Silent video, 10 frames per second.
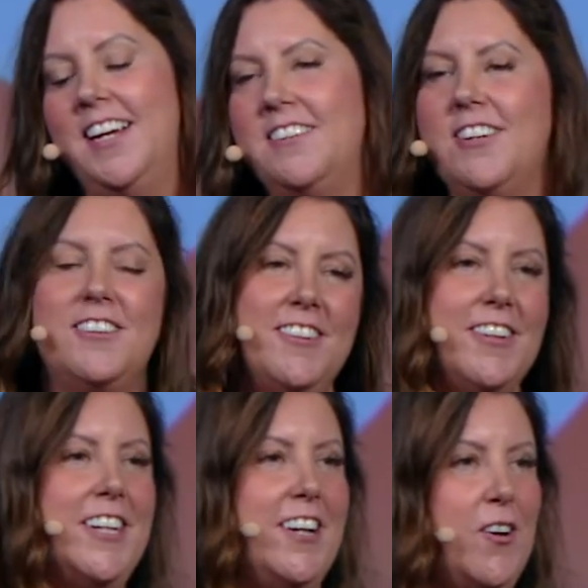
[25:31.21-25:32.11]
Just so
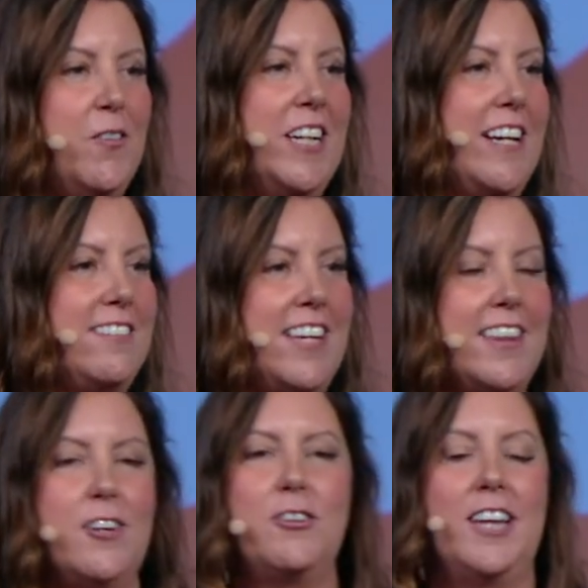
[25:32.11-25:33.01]
you know, when I said
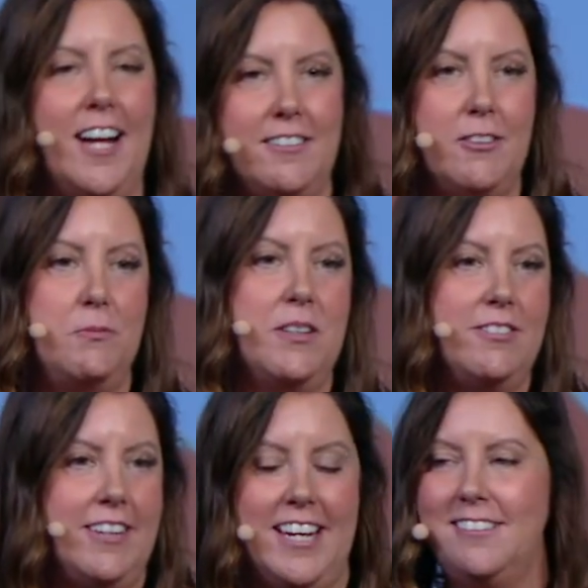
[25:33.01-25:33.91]
there's lots of
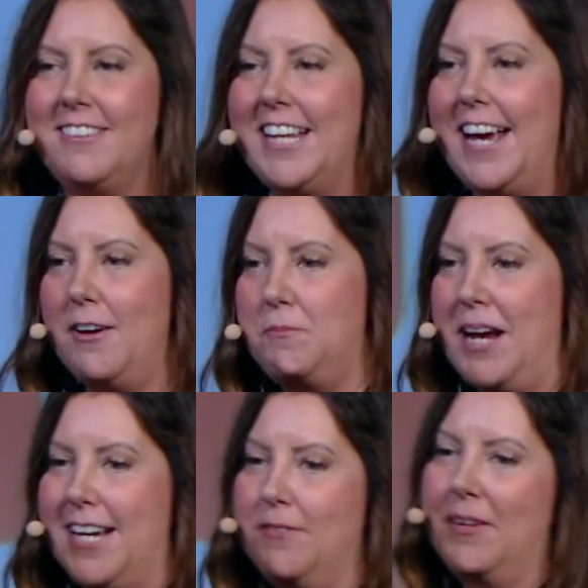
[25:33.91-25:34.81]
mistakes that I have
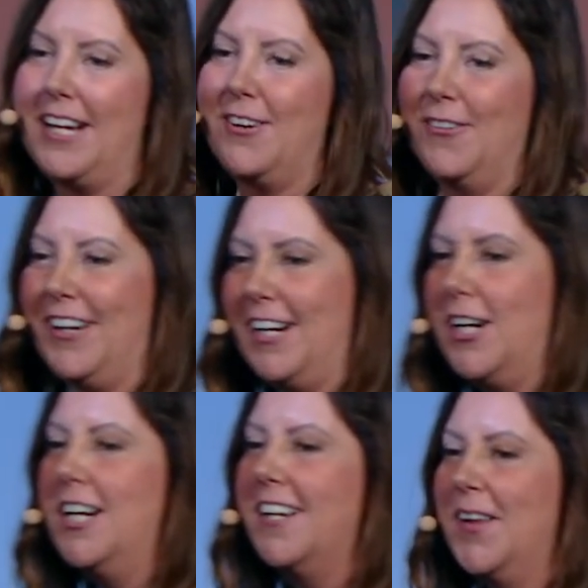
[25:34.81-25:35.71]
made in my
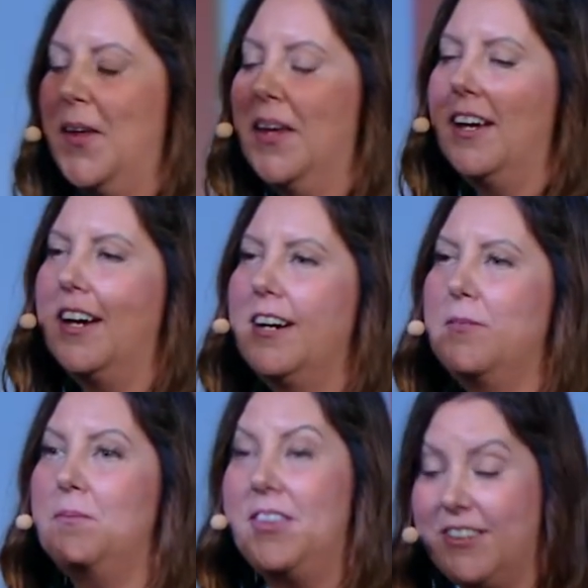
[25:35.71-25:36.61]
career,
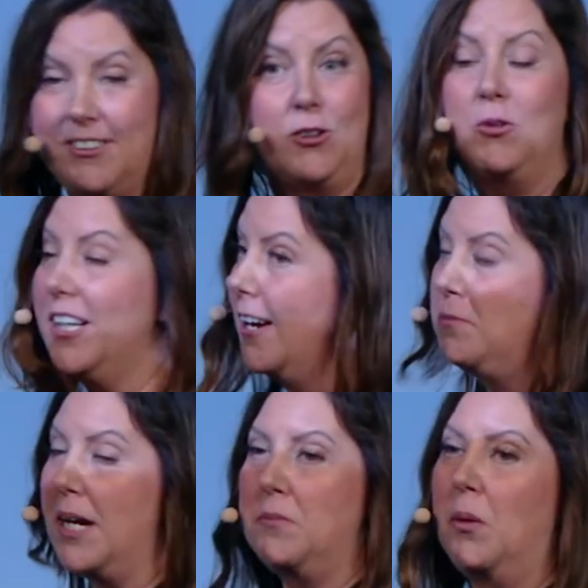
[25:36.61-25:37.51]
this is one I've
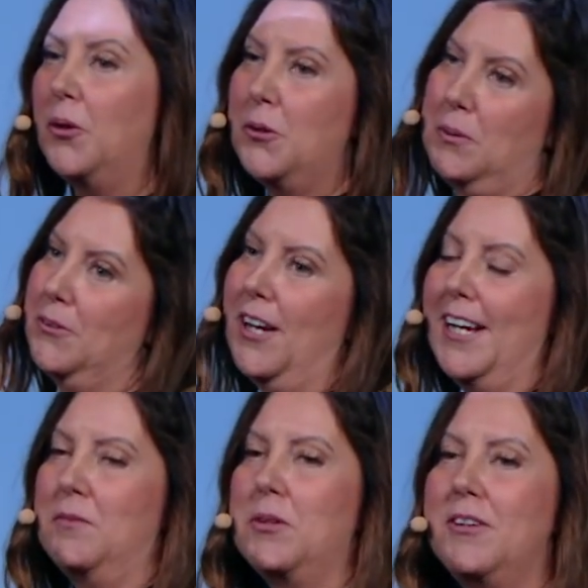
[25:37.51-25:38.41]
made multiple
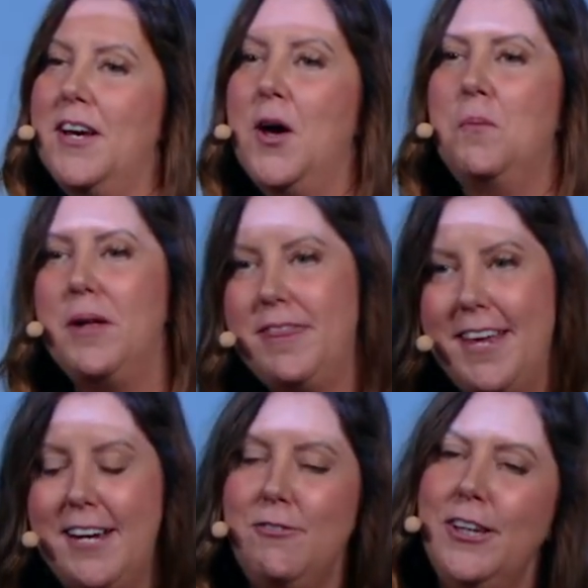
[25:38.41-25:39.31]
times, but
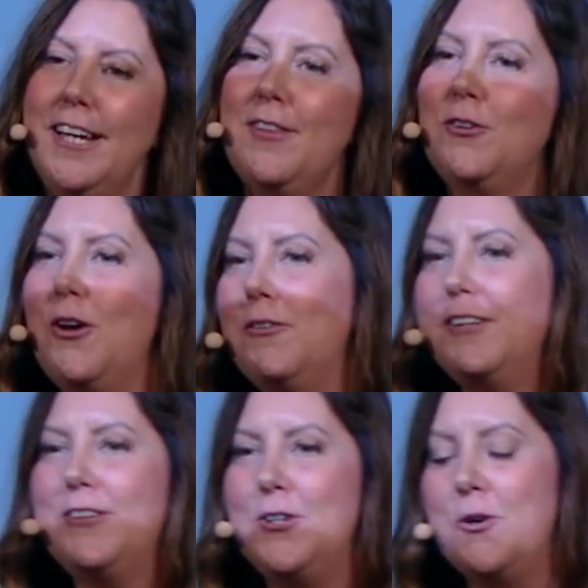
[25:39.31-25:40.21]
thankfully there's
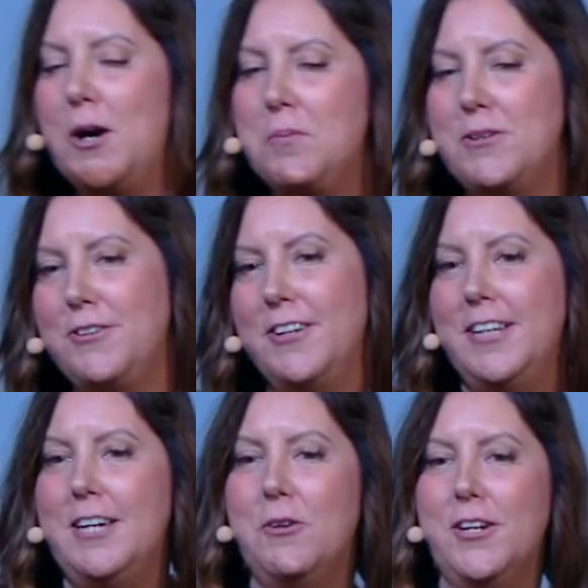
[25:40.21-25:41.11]
always a new
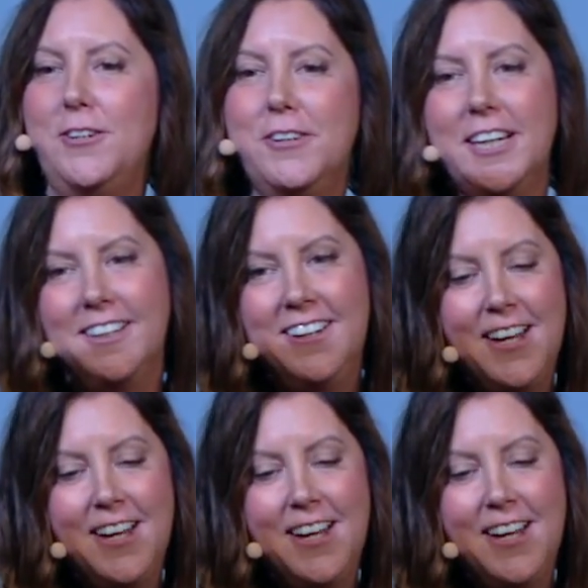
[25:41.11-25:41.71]
opportunity where you can